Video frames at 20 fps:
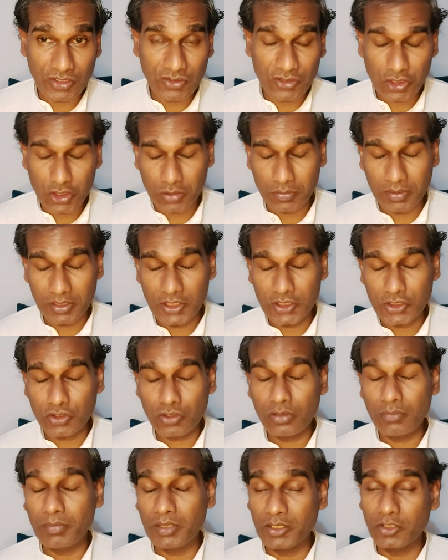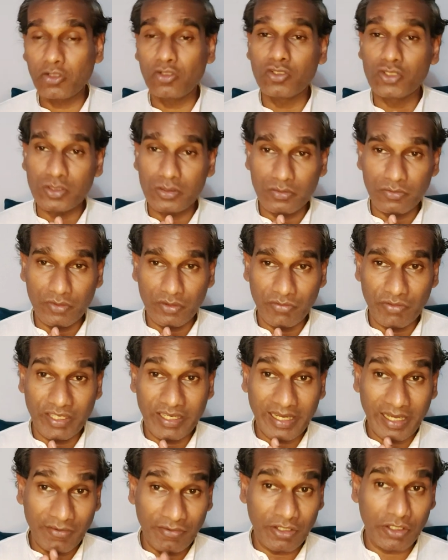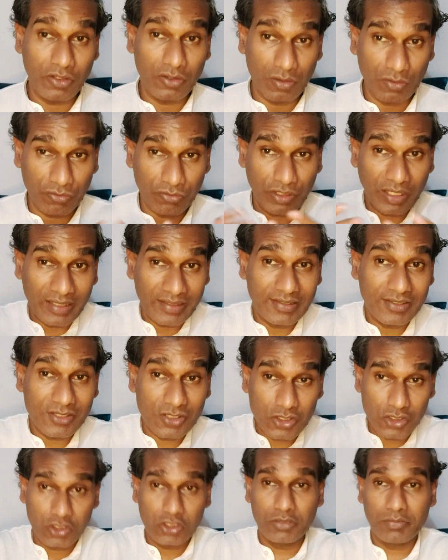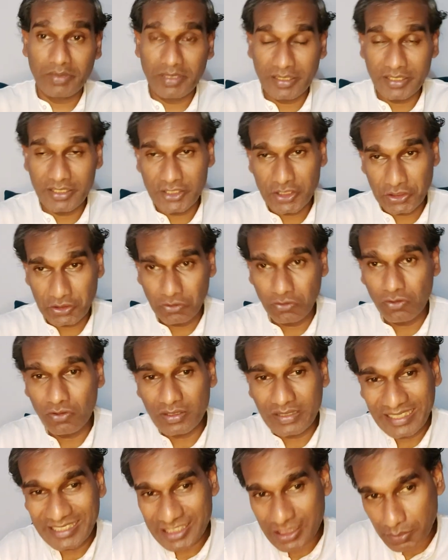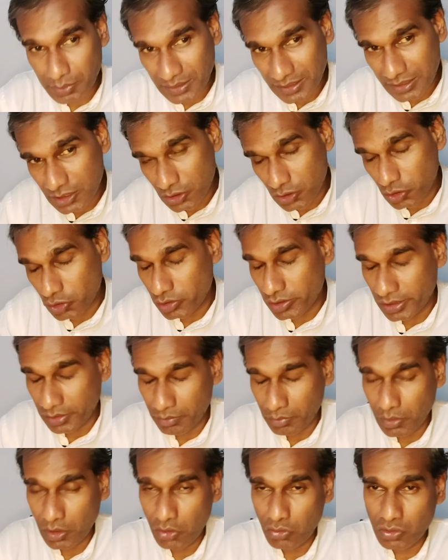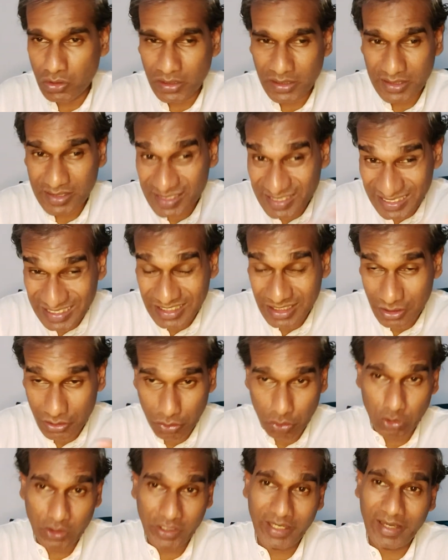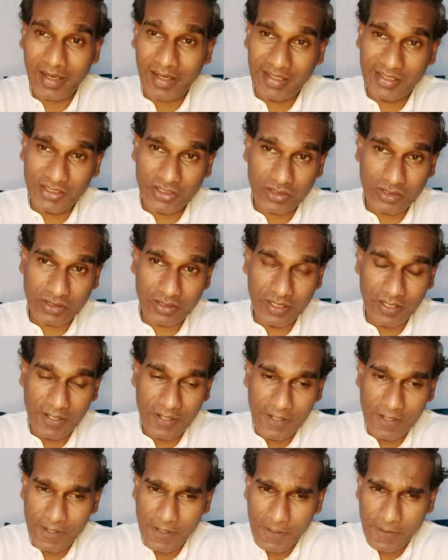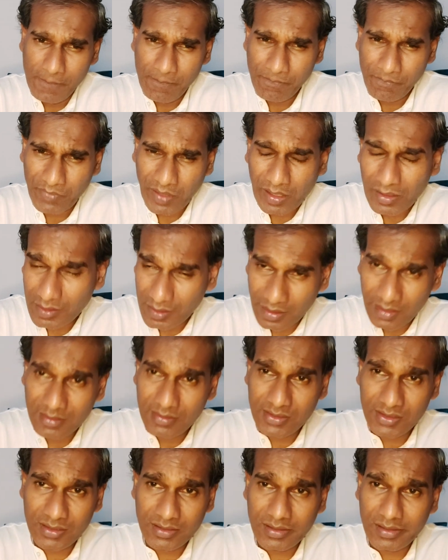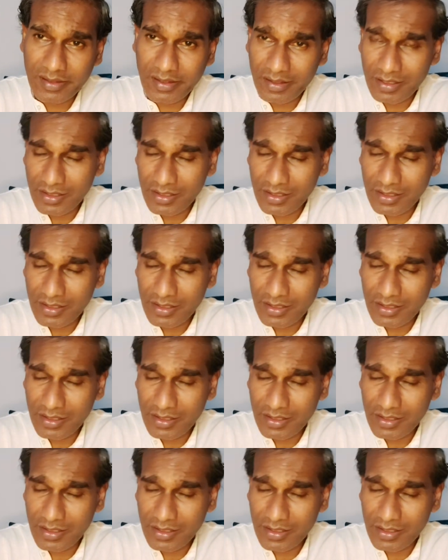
but also we were aware of others to be the soul that speaks through the mouth and sees through the eyes. And that's the reason